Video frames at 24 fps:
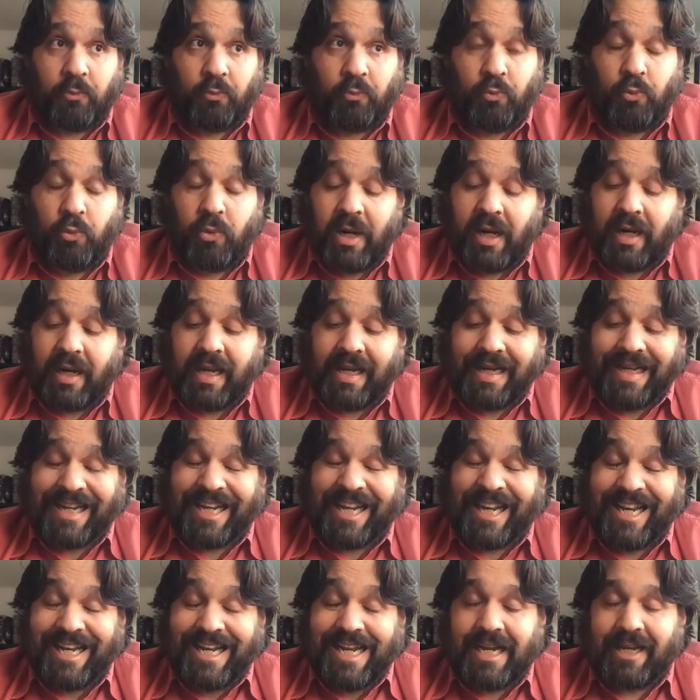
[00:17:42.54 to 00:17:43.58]
really
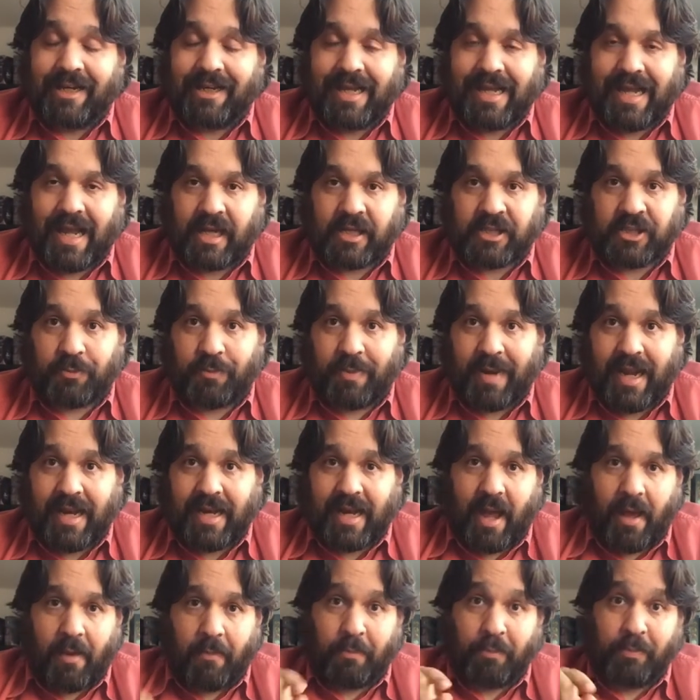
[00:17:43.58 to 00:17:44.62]
clearly explain
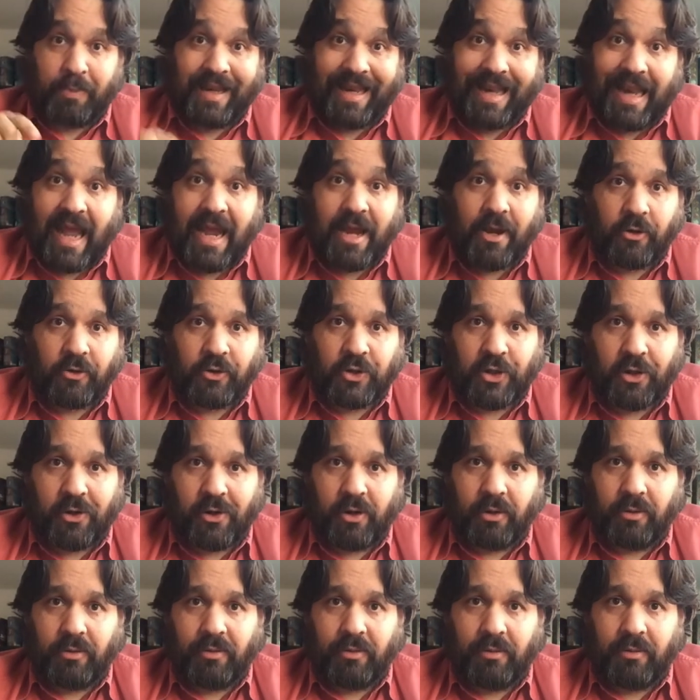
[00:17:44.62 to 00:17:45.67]
a player
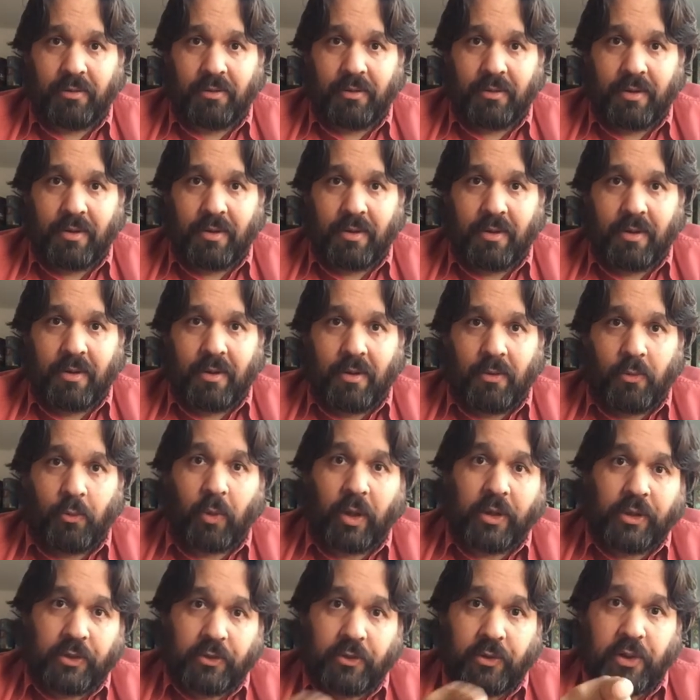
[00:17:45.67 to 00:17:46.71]
turn.
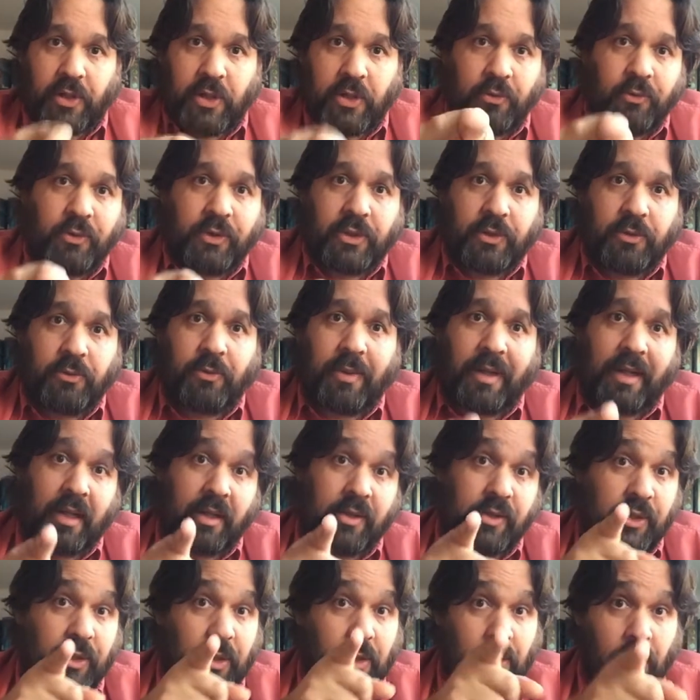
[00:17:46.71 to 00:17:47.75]
What do you do when
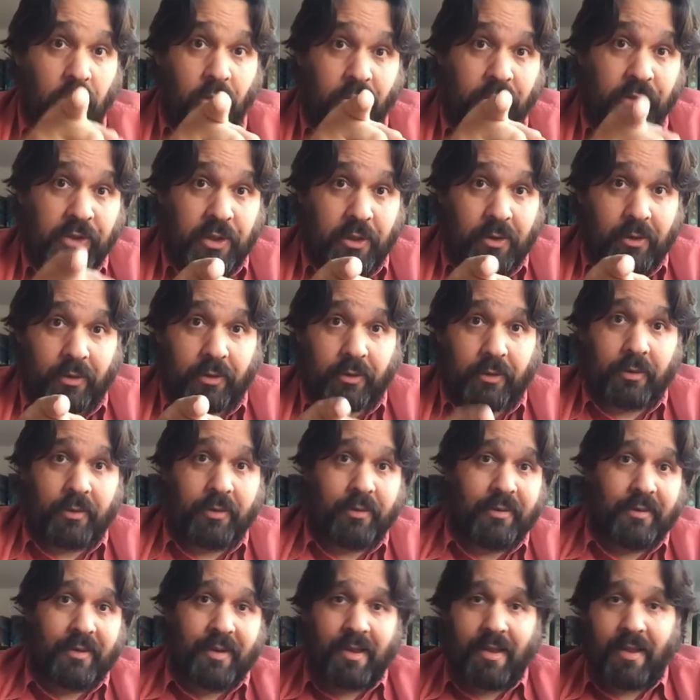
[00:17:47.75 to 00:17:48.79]
it's your turn?
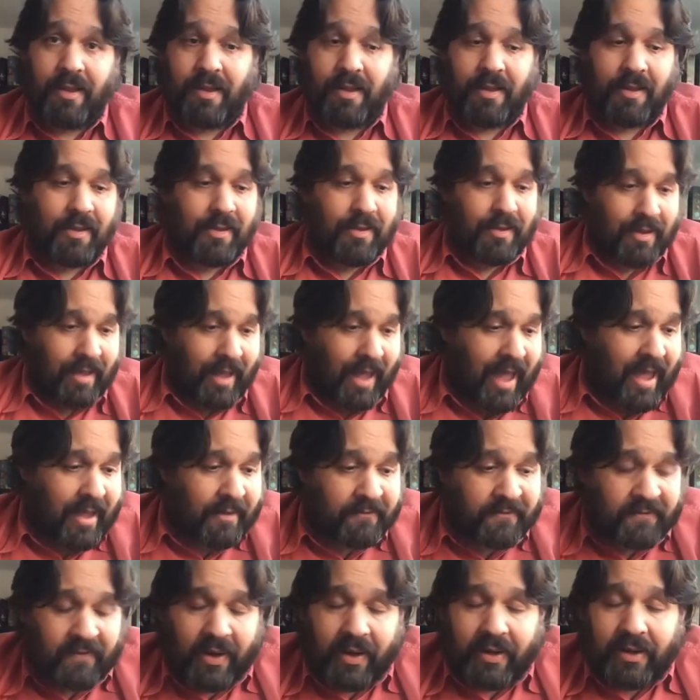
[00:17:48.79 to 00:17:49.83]
And
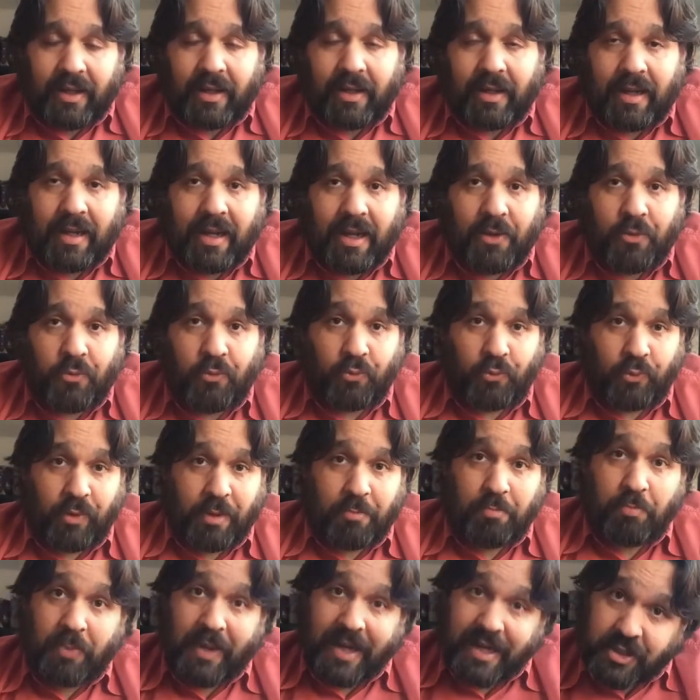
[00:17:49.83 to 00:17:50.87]
finally,
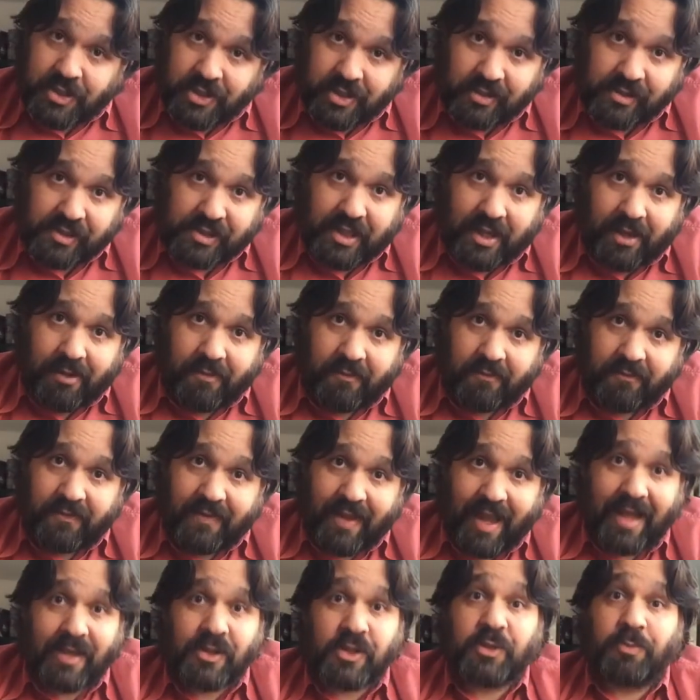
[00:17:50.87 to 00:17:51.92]
repeat yourself
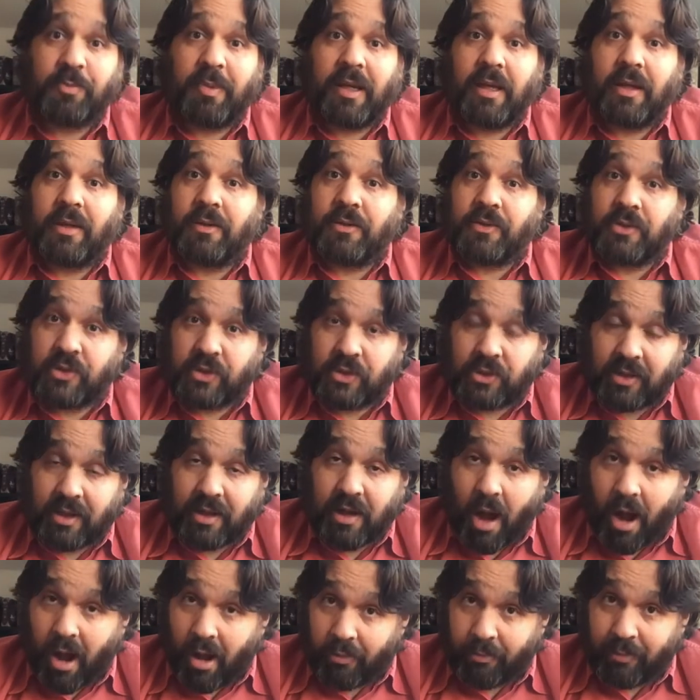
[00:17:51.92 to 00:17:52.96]
and speak
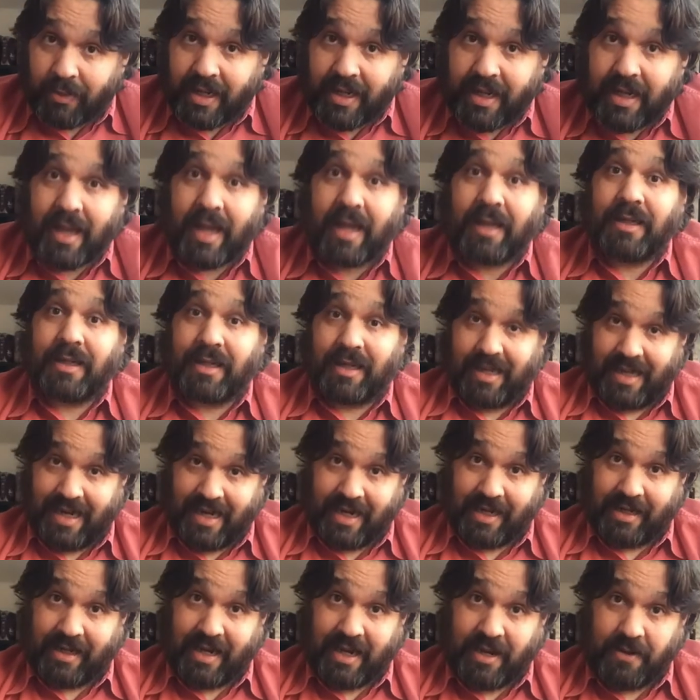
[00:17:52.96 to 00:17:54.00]
calmly and
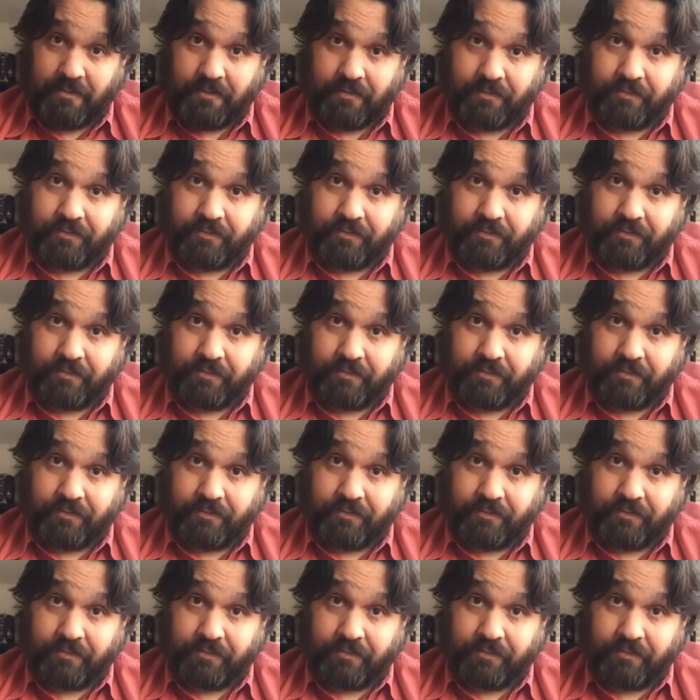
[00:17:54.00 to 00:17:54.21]
clearly.